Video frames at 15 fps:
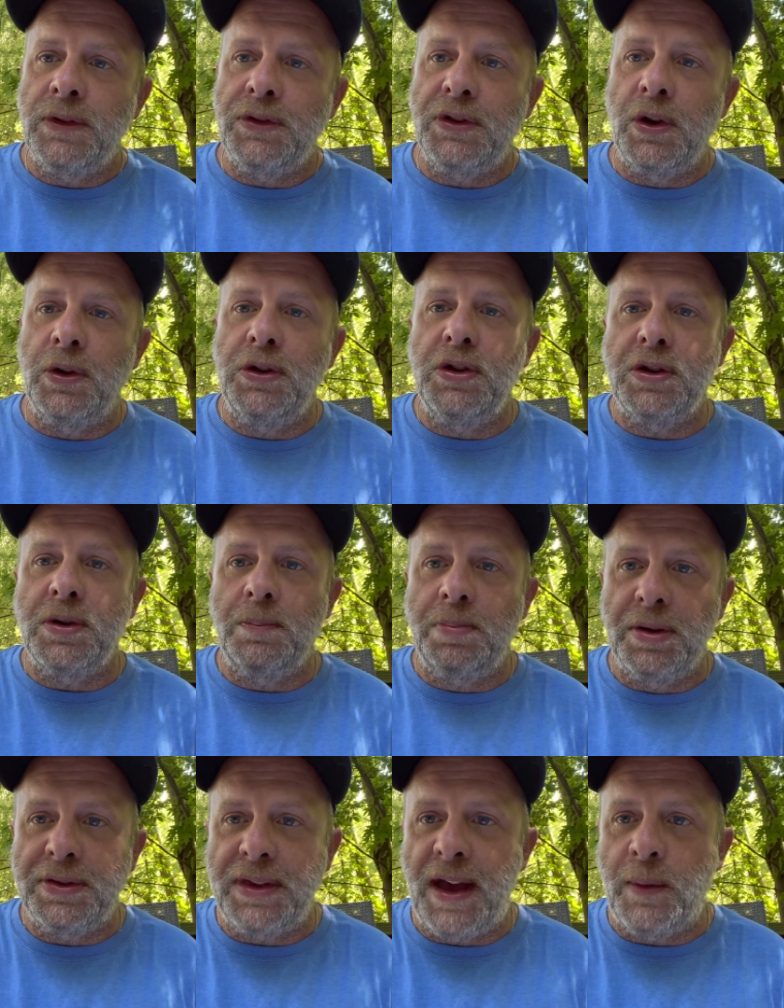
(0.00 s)
so you can
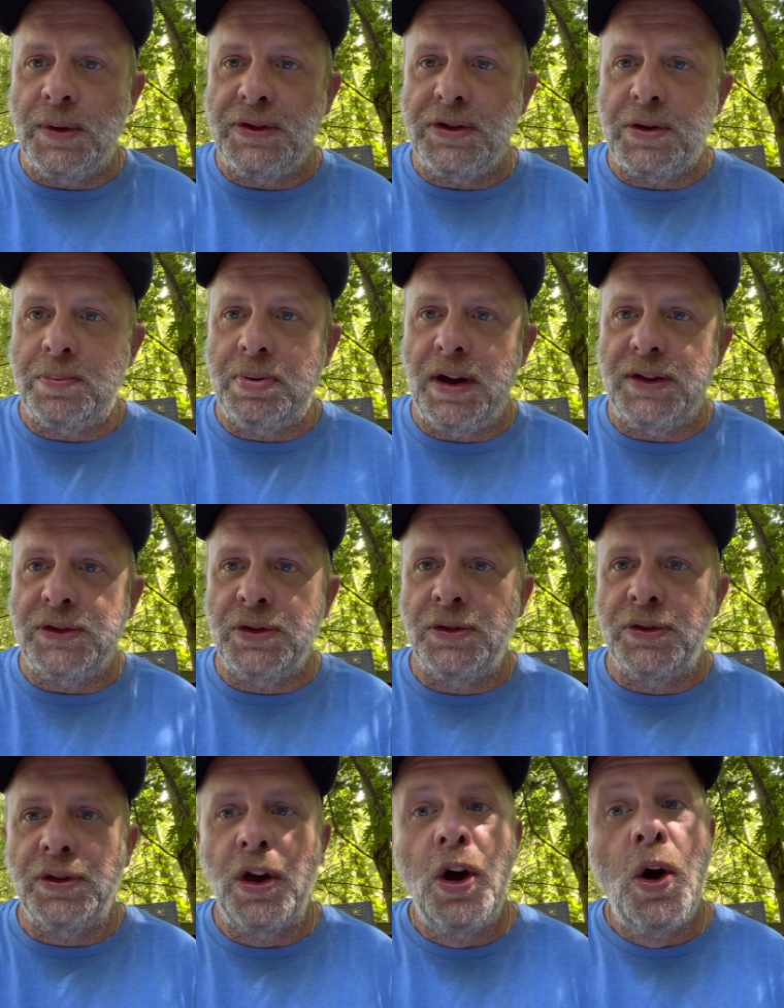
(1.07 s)
put that with your
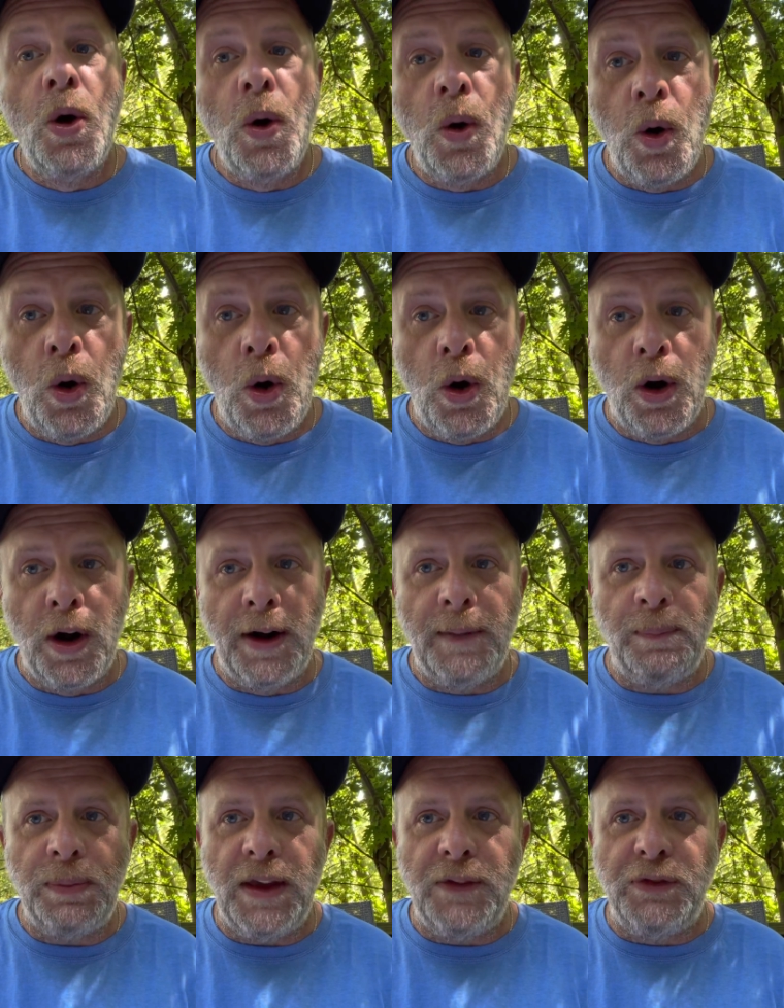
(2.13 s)
pretzels or
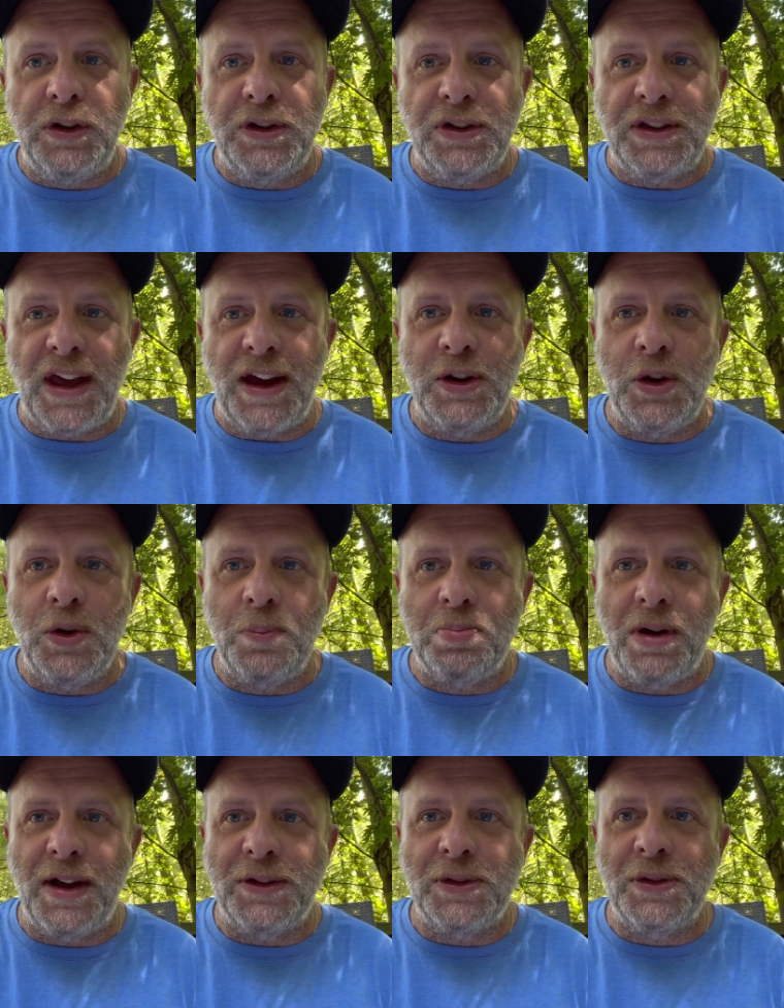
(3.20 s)
if you decide to do
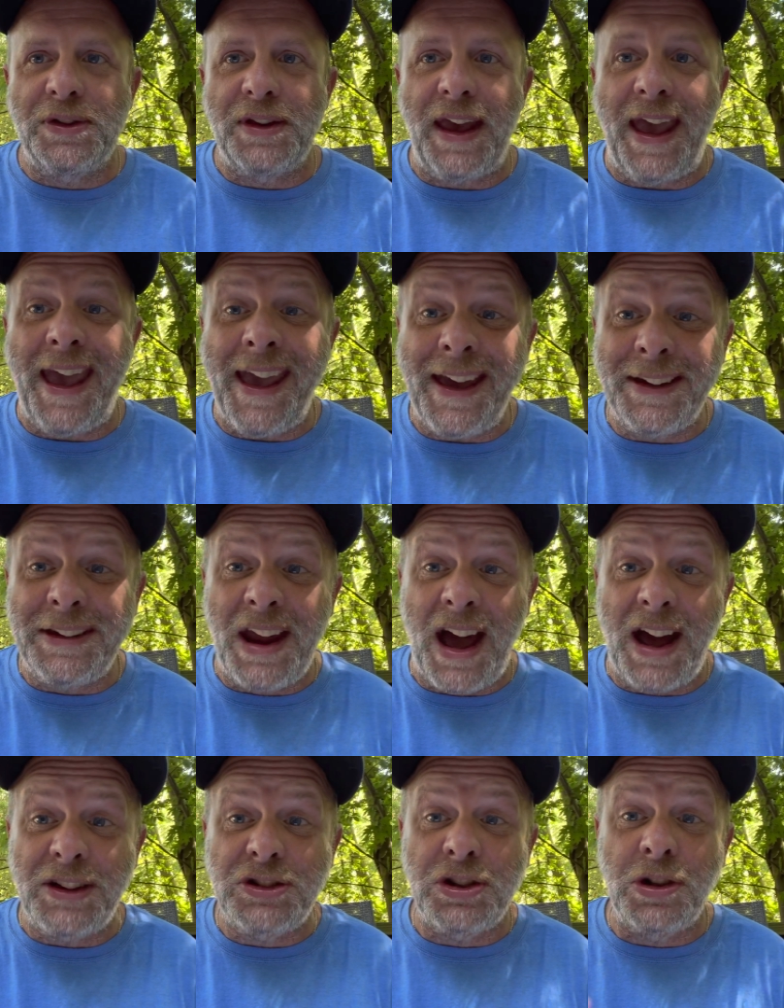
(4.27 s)
pretzels and
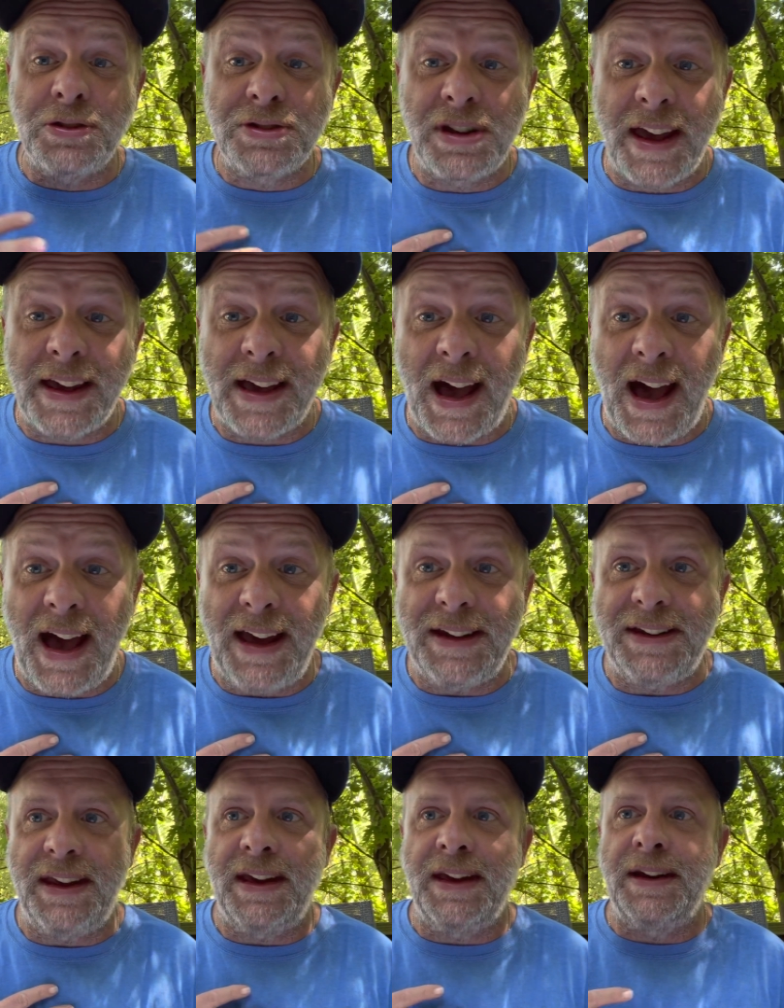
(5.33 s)
nachos like I
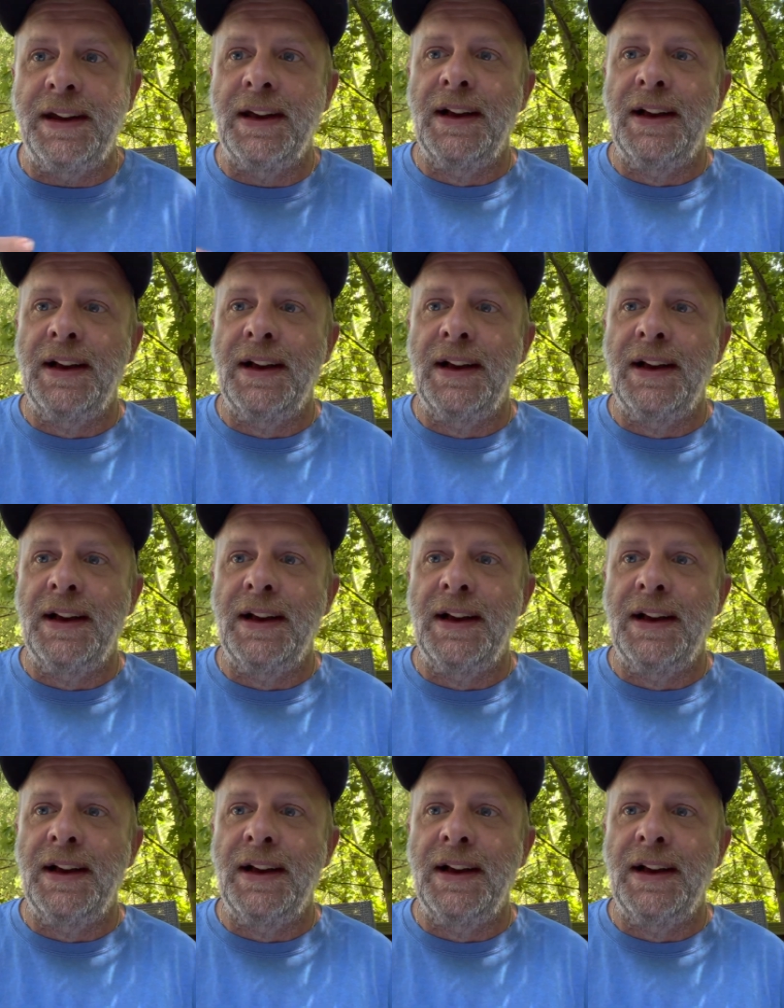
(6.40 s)
did,